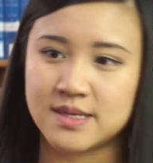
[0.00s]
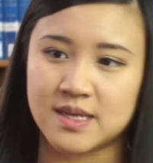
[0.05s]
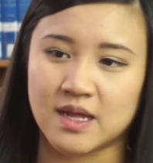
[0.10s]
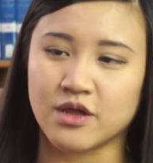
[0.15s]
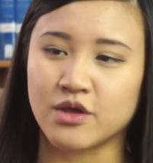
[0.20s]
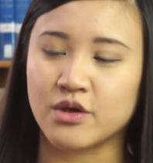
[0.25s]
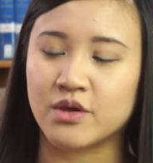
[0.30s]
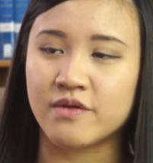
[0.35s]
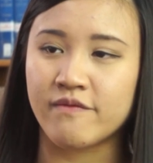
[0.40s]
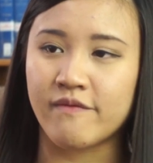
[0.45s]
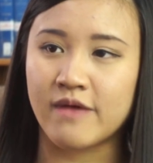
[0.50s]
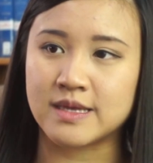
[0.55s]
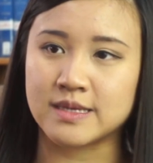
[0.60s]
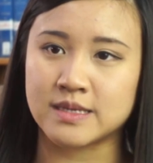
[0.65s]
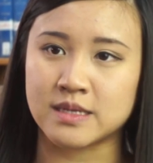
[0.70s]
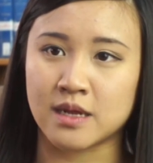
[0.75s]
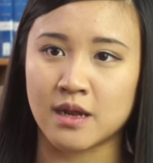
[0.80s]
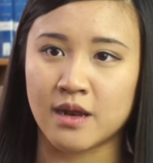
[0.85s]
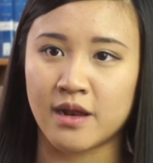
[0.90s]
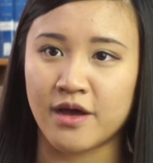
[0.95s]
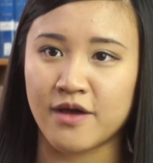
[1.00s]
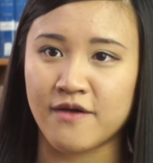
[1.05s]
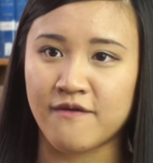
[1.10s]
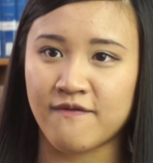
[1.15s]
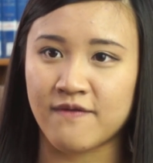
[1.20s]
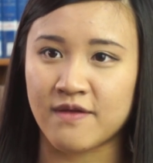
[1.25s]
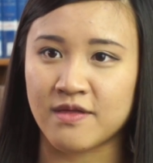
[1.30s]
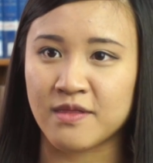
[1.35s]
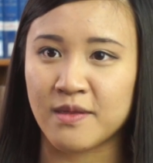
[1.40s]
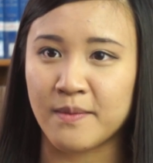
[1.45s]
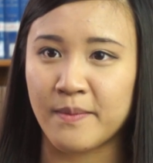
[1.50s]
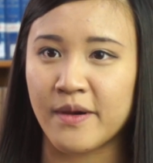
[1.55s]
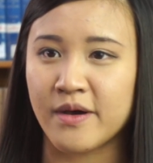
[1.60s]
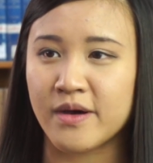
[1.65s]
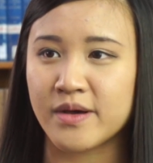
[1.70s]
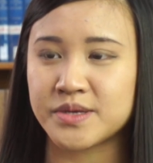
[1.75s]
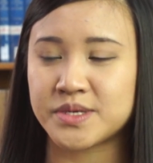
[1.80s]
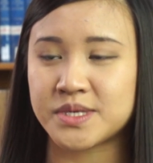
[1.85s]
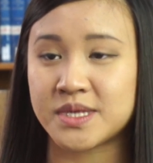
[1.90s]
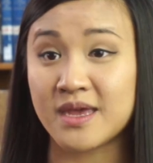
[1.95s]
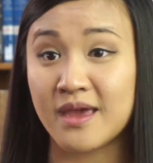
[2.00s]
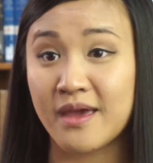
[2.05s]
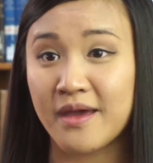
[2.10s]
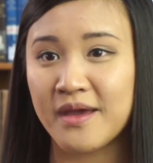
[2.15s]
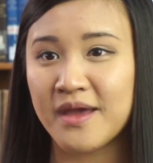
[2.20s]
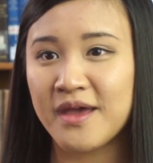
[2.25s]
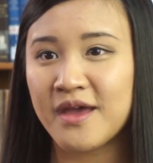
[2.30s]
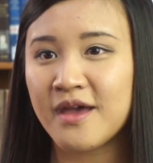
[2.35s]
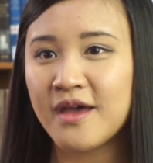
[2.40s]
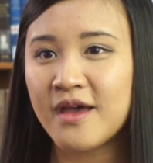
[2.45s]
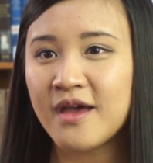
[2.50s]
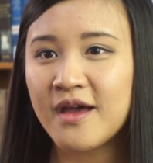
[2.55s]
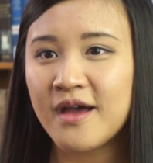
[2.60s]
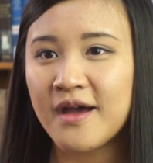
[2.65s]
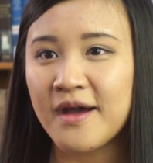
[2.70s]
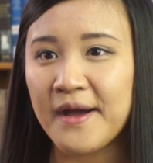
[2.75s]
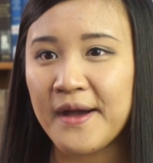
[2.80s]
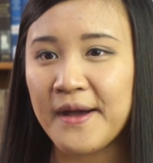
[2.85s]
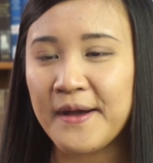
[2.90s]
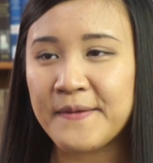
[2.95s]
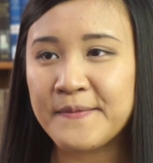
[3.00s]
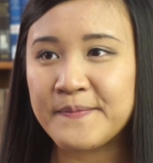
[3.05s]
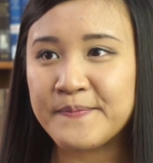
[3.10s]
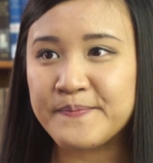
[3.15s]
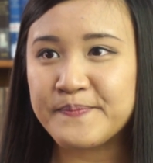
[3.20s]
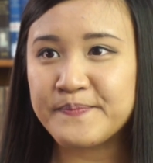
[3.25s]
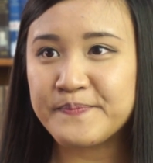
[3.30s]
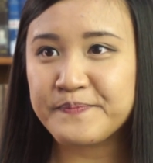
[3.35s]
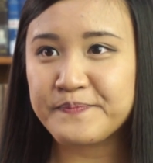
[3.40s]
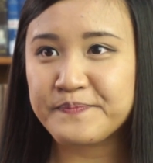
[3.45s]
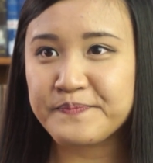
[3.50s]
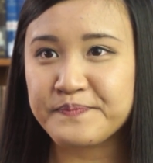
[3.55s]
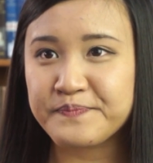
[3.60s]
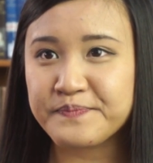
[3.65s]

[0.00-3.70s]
is their university life in the past year. And